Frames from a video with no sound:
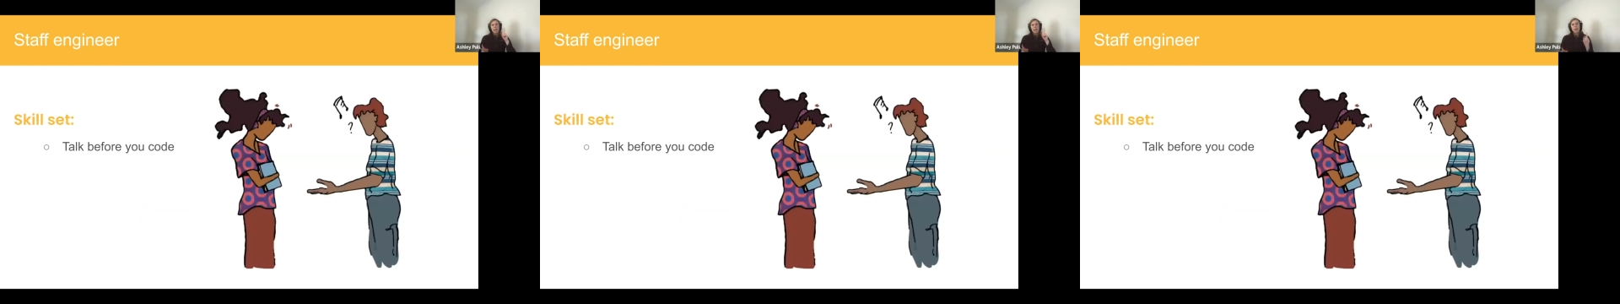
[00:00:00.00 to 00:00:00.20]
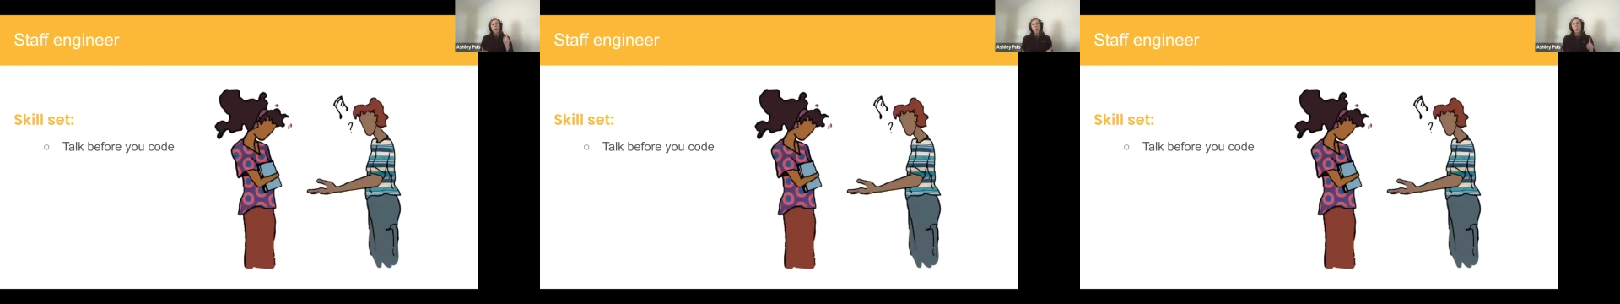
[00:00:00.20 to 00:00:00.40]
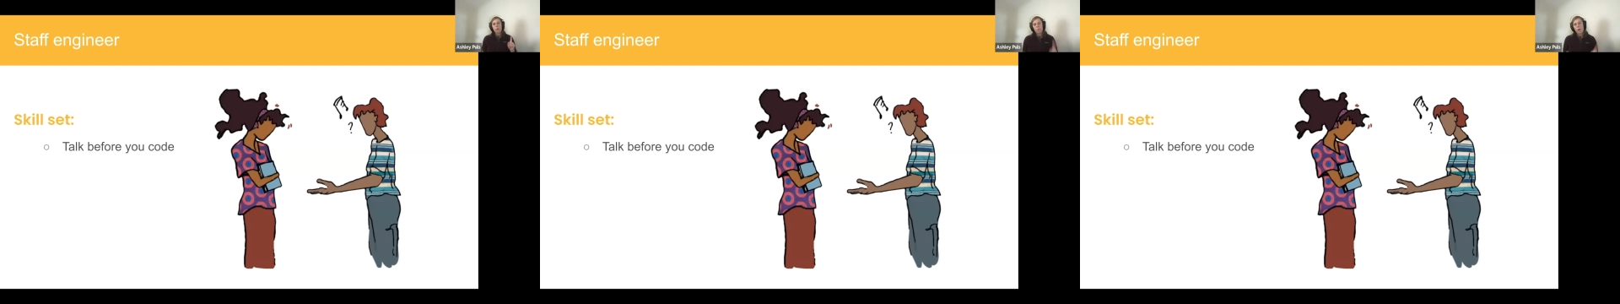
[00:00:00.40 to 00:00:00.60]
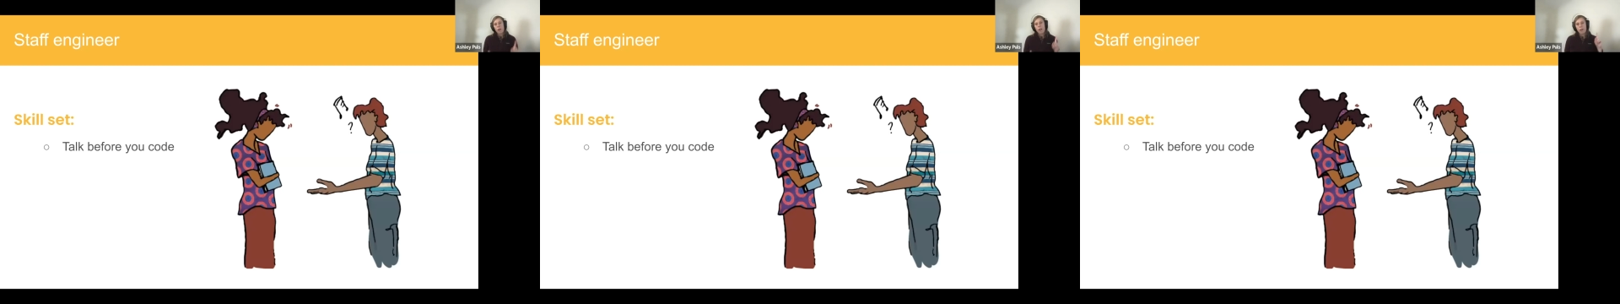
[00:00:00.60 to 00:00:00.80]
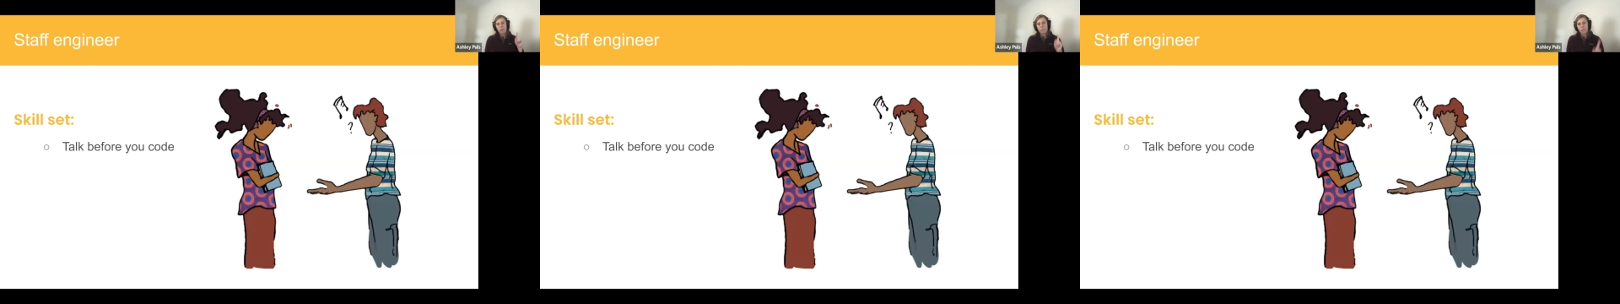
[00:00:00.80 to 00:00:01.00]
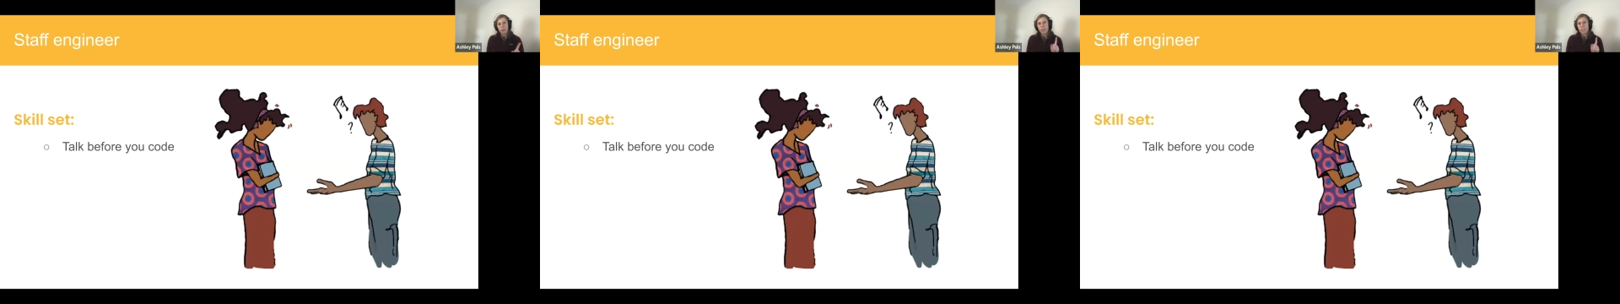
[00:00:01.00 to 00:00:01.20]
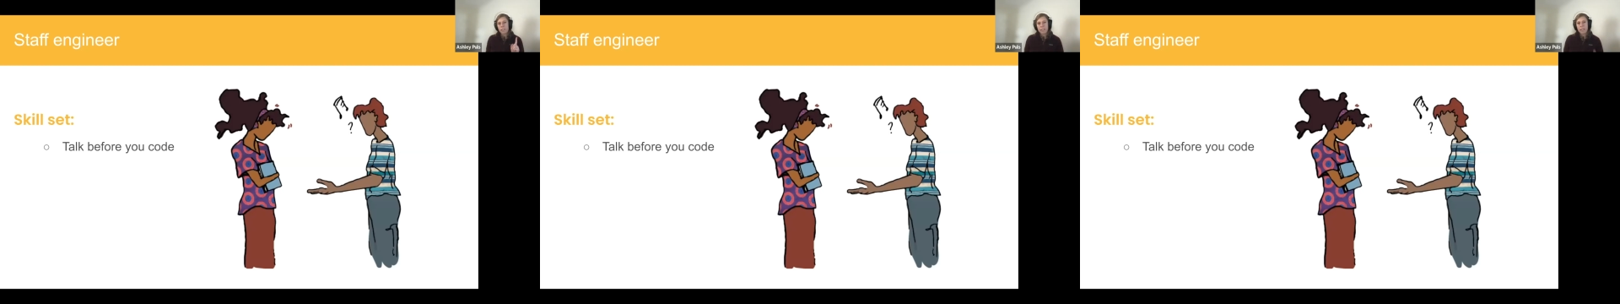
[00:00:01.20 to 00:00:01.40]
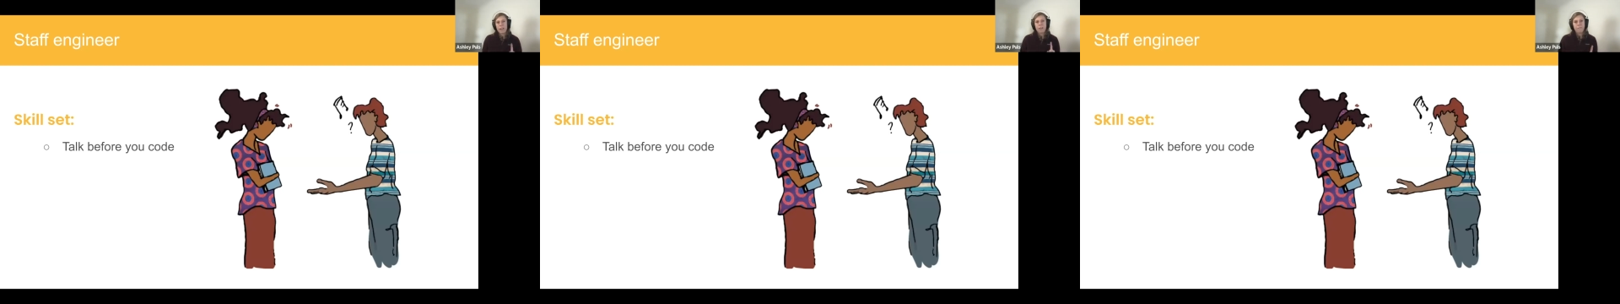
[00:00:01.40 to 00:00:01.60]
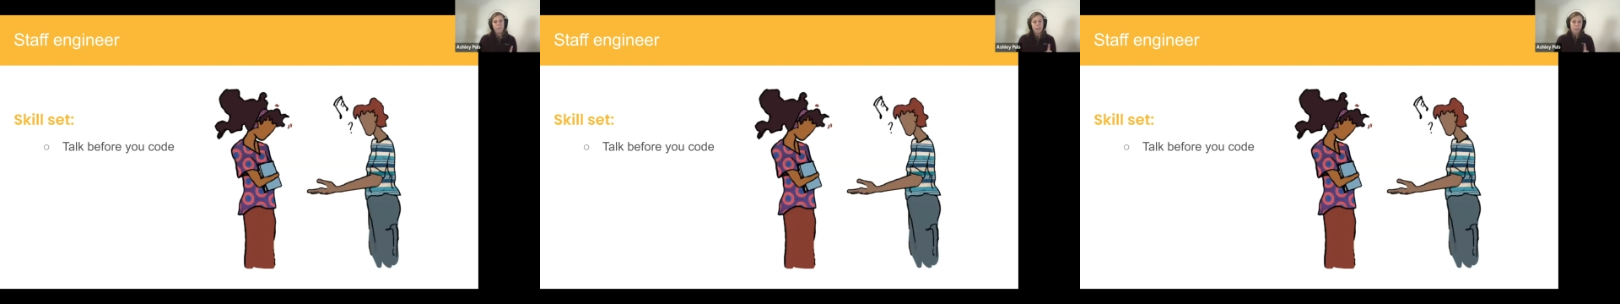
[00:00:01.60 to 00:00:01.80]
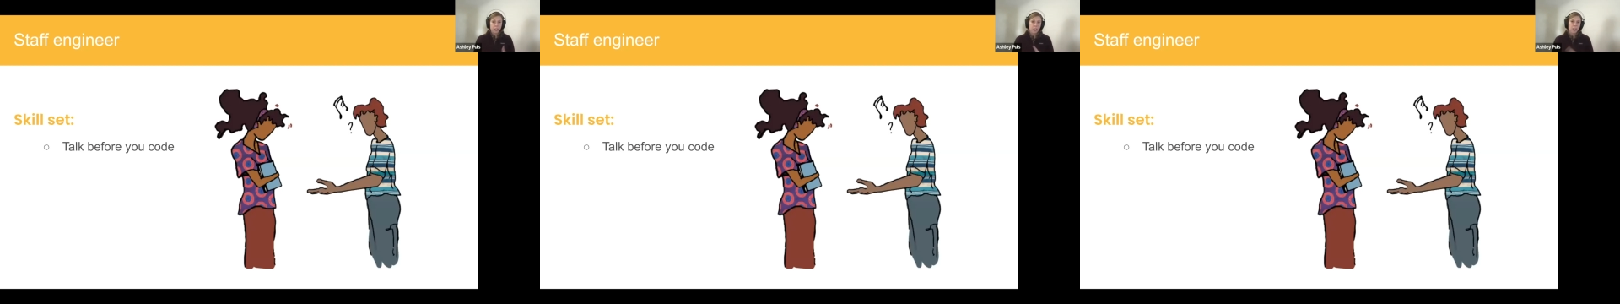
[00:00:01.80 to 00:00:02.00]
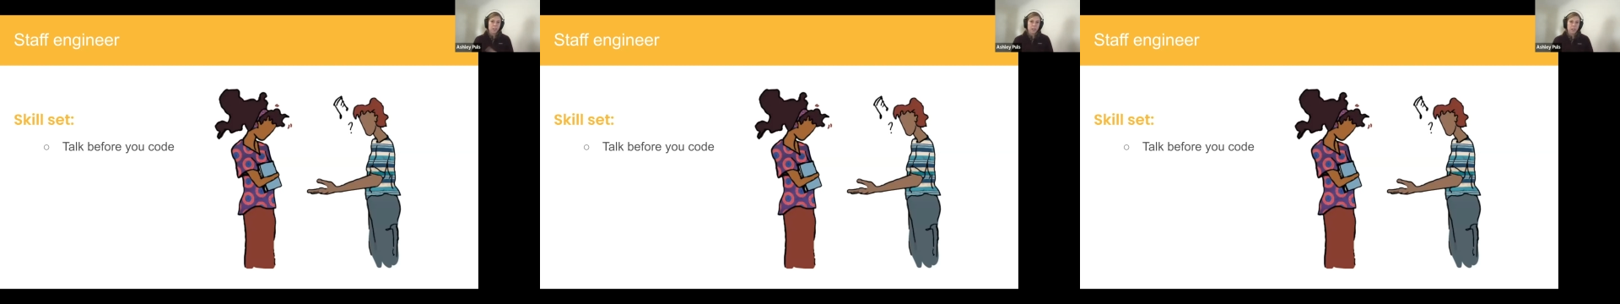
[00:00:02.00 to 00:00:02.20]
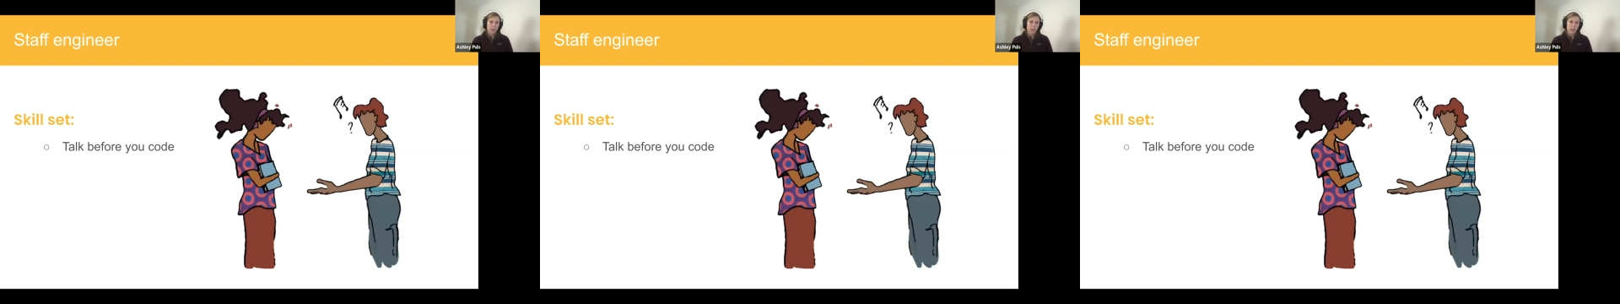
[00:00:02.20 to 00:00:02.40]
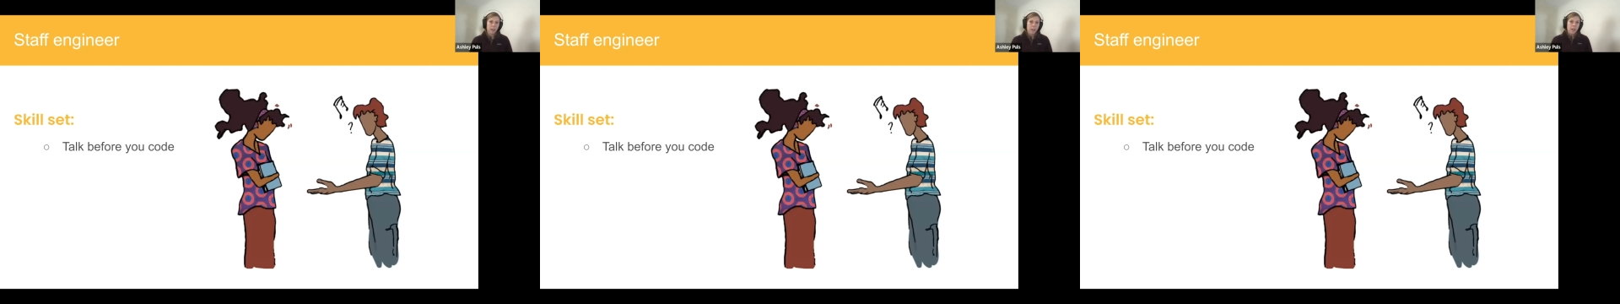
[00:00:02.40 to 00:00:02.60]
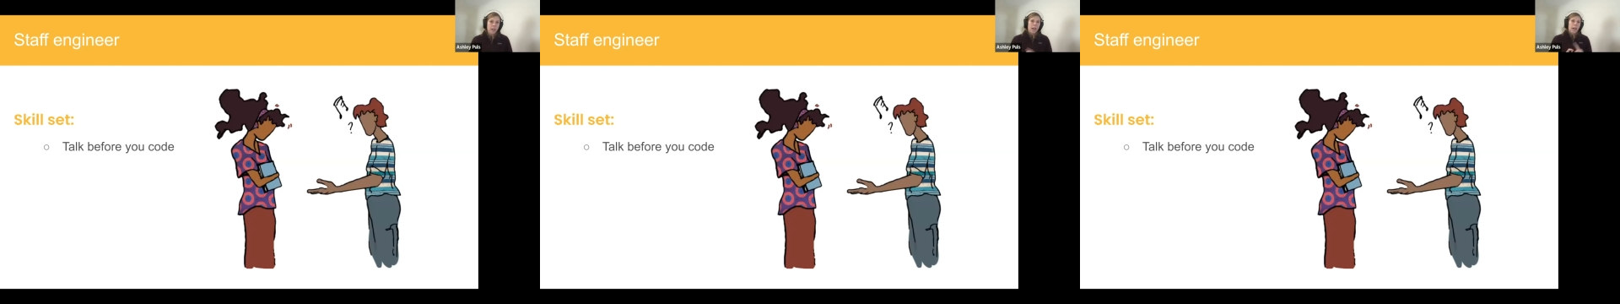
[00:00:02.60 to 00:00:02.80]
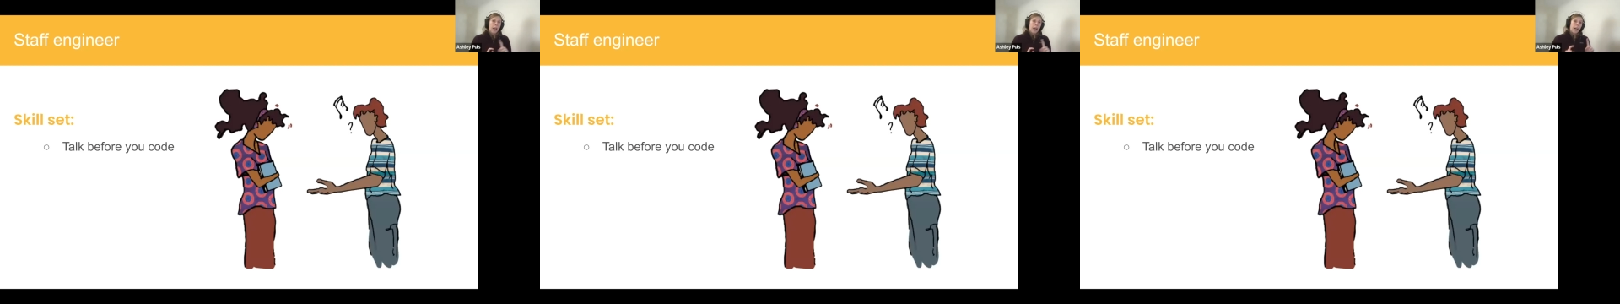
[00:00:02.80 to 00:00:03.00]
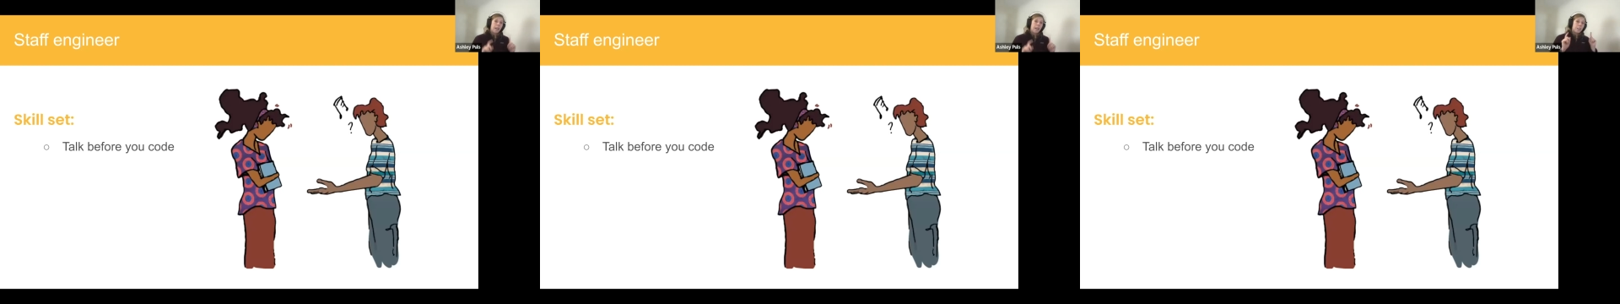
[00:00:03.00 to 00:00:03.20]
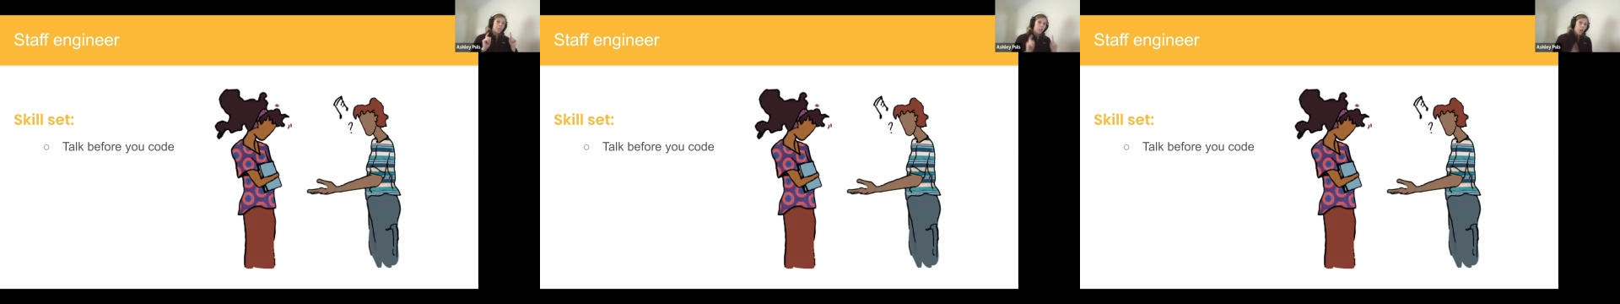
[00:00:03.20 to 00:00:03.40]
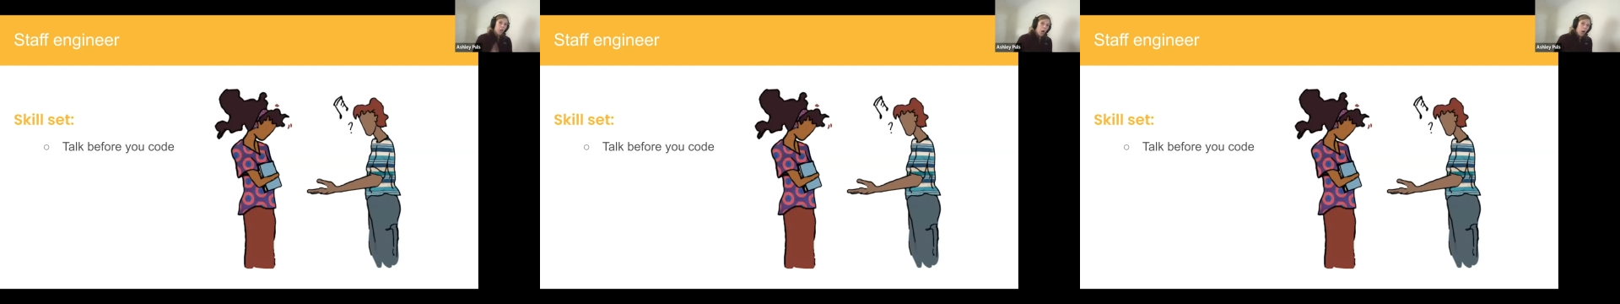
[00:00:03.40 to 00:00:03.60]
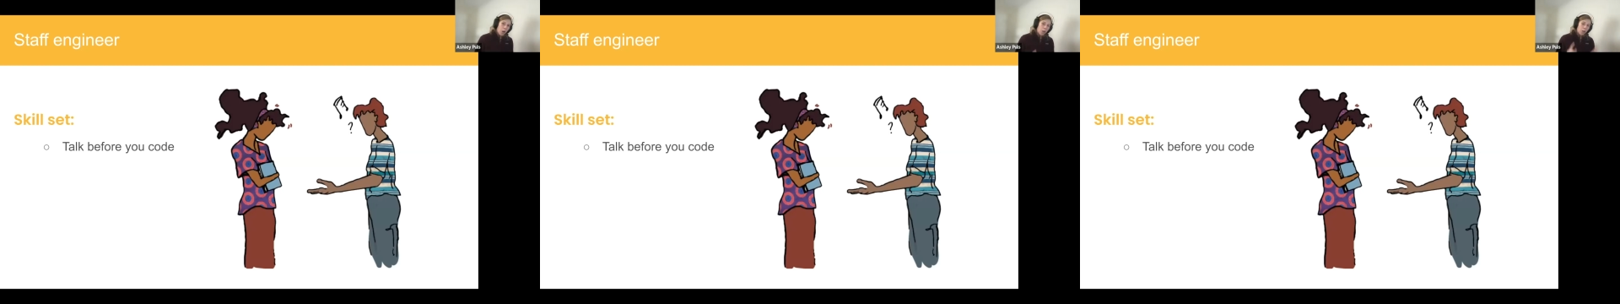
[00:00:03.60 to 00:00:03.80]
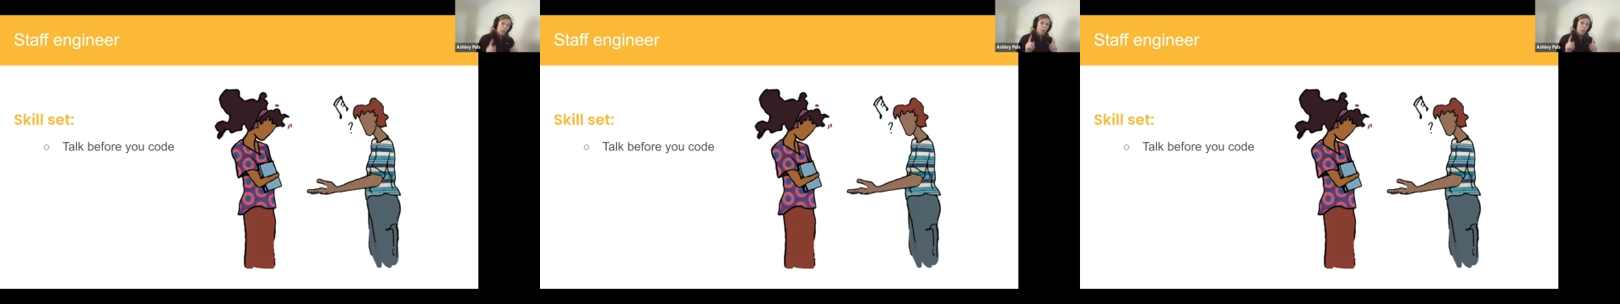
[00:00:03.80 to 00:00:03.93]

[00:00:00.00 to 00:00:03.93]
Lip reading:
(no speaker visible)